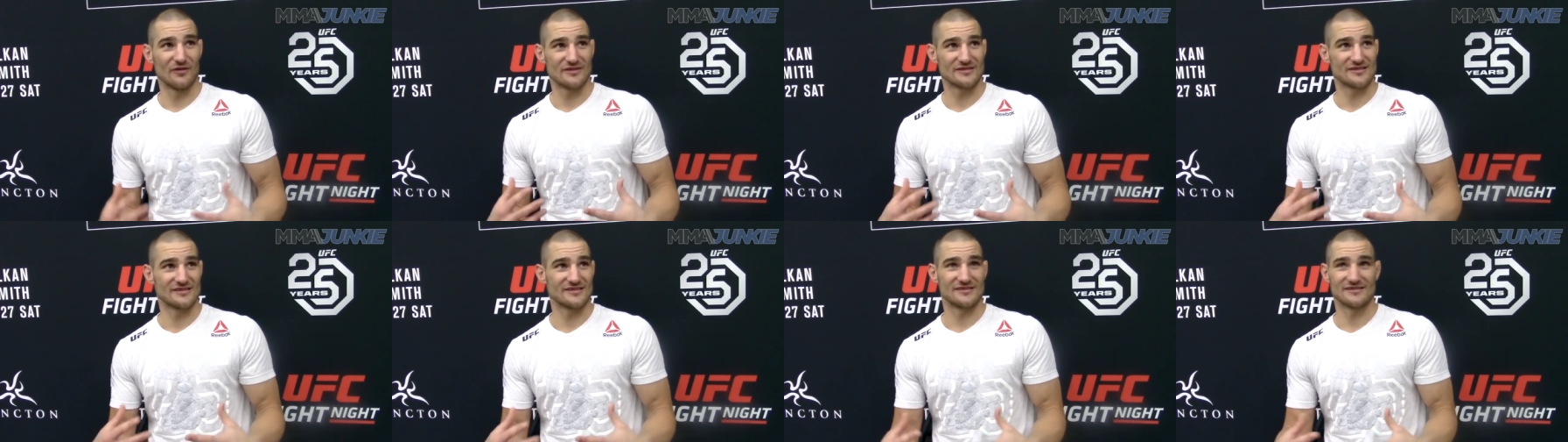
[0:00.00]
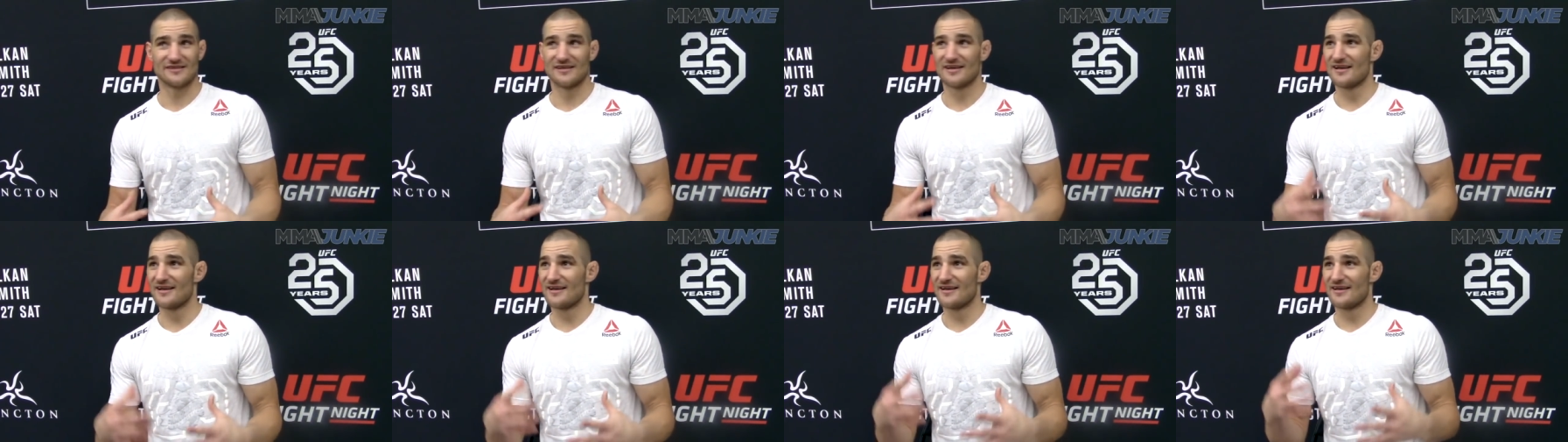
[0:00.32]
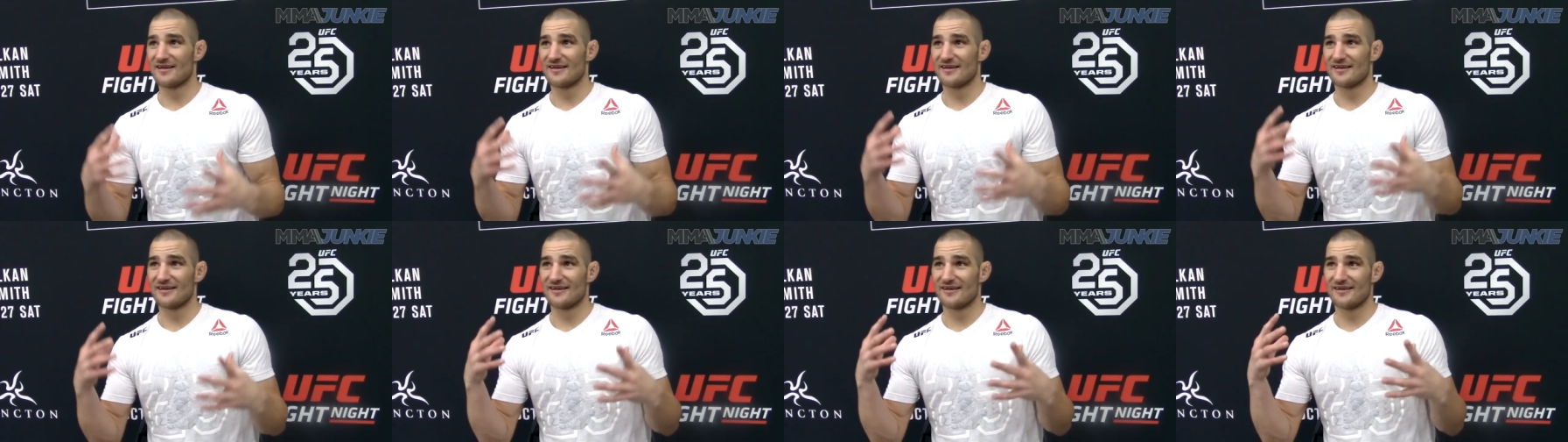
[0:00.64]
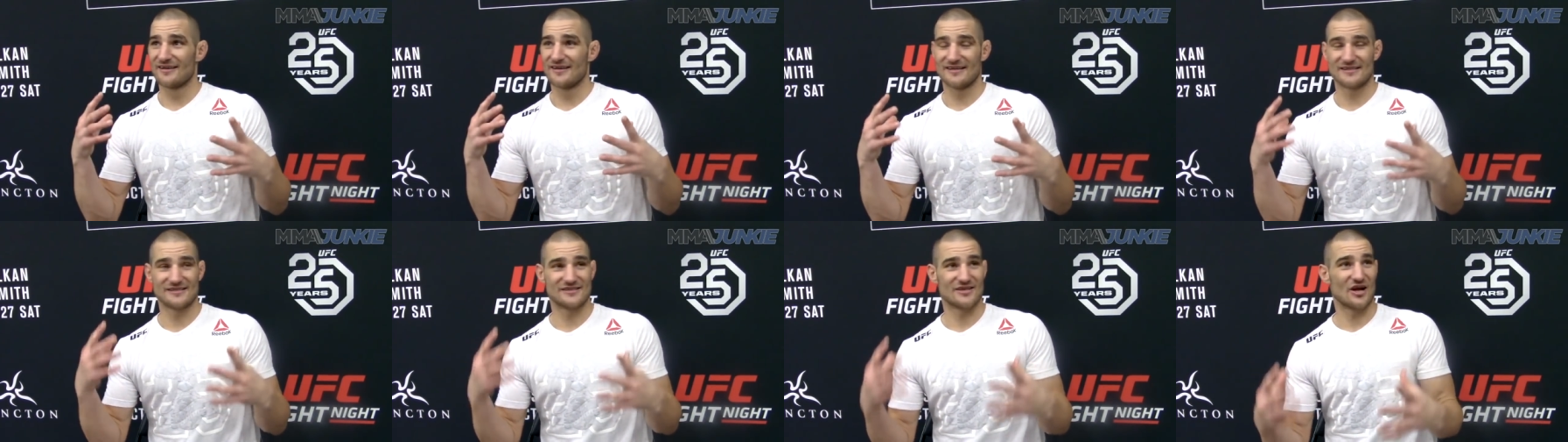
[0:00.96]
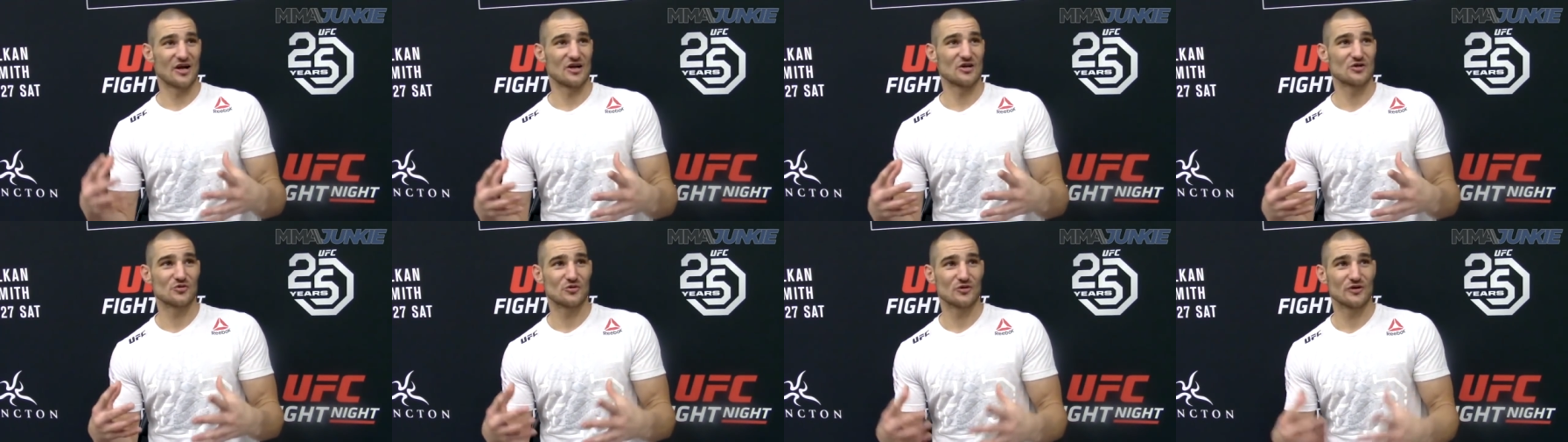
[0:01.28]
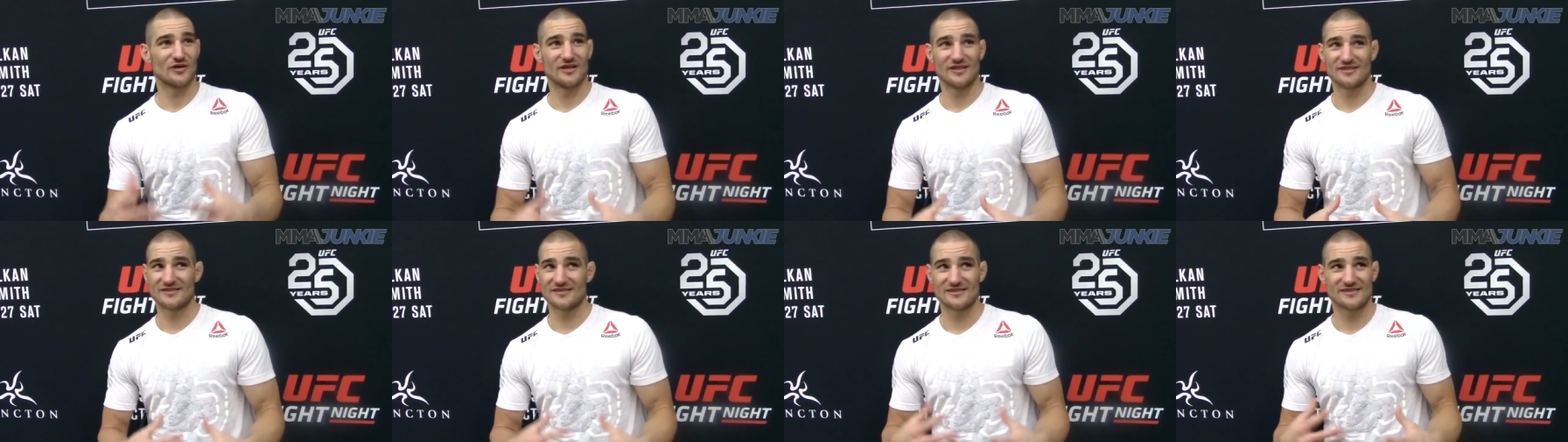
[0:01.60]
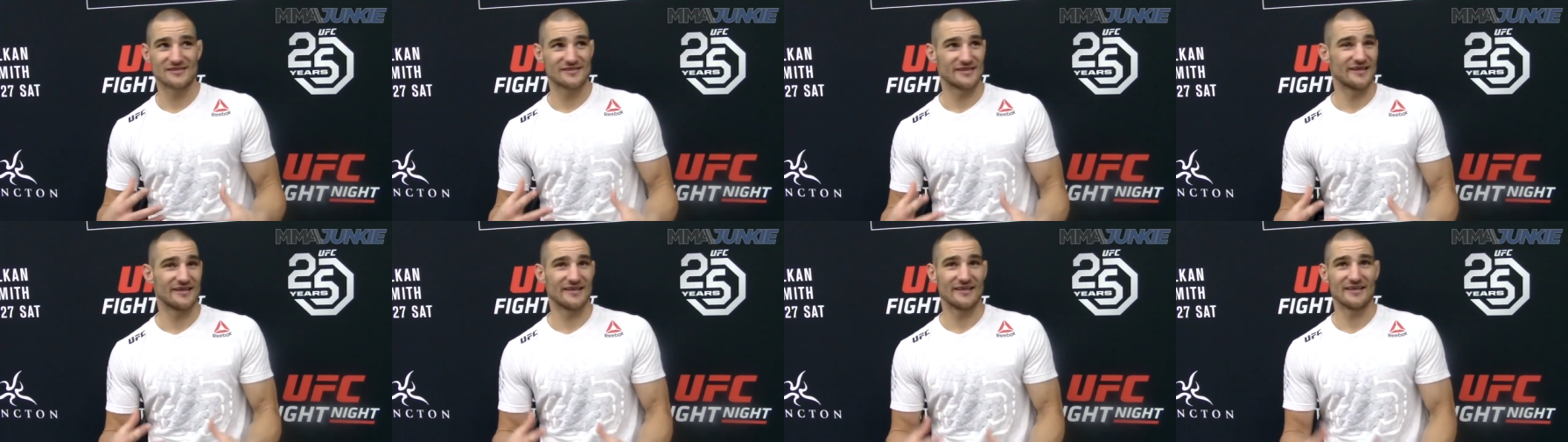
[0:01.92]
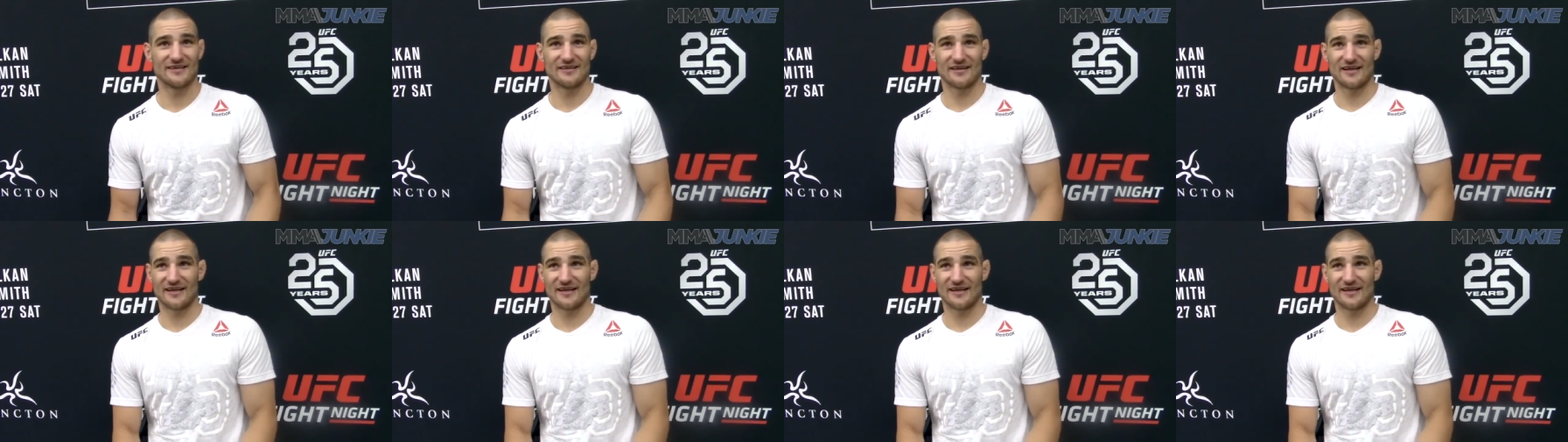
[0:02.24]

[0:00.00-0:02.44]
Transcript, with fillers: This is it's country, it's a city.